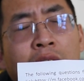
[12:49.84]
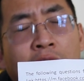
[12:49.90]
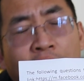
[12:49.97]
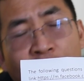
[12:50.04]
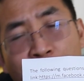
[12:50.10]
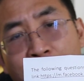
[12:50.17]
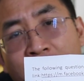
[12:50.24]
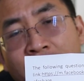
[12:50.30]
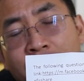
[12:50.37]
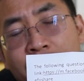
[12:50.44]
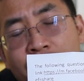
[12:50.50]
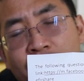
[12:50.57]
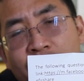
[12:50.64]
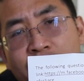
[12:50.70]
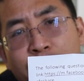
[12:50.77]

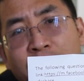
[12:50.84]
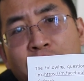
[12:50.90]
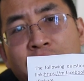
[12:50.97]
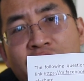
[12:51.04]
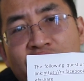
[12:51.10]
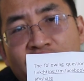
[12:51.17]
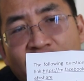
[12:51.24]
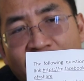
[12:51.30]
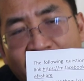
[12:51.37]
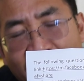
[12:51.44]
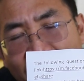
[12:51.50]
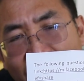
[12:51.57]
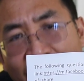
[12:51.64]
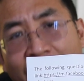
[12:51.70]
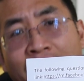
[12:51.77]
human spirits
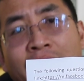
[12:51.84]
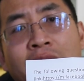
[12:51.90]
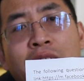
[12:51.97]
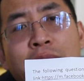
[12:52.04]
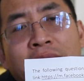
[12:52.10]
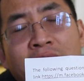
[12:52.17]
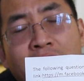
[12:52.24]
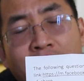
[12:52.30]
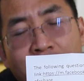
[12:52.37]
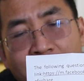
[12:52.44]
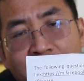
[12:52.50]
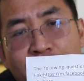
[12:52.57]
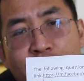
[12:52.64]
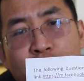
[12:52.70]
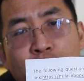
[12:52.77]
can
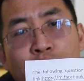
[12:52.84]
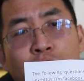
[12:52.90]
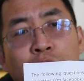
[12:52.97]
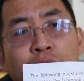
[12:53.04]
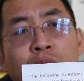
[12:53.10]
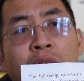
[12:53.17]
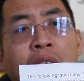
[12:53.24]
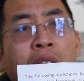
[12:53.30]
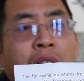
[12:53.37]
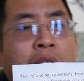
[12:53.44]
reincarnate to